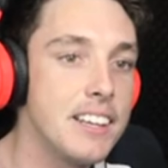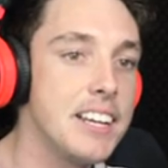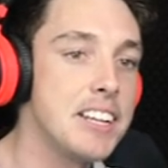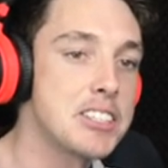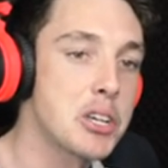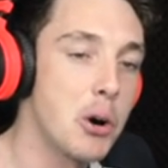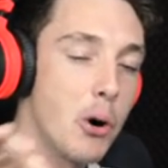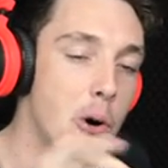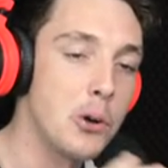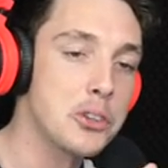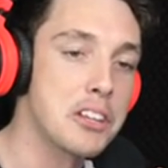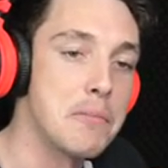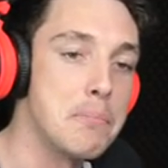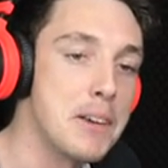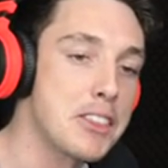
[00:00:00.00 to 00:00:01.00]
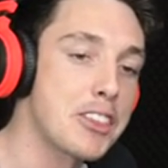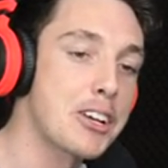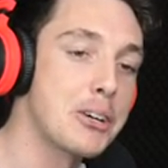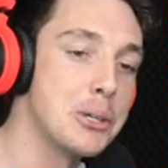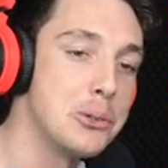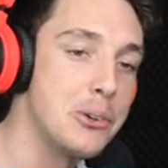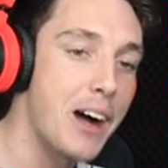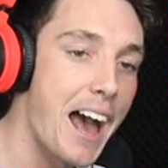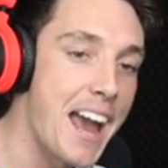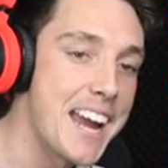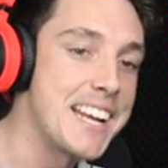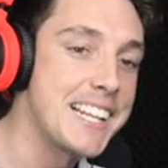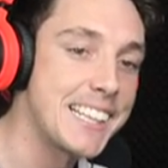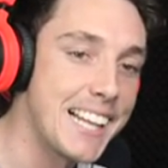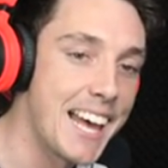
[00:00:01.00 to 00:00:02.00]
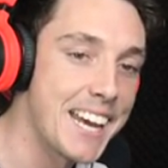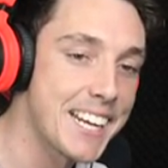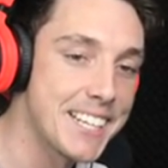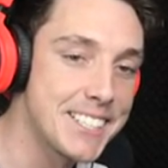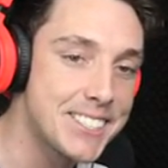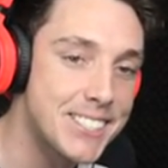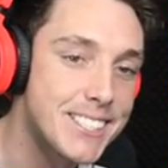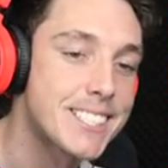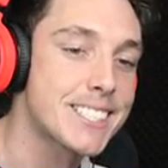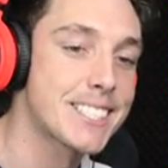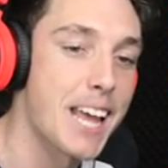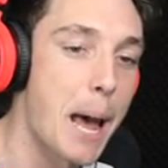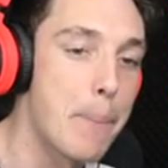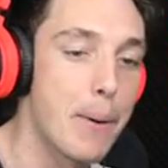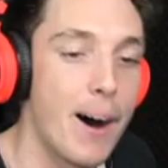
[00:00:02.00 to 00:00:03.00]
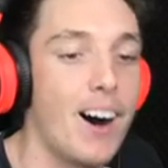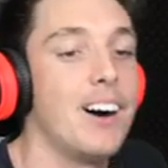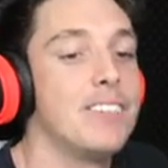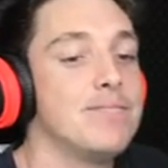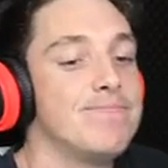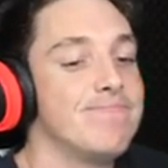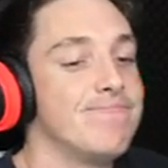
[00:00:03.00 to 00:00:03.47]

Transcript: It's called the Mythical Eight-Legged Stabber.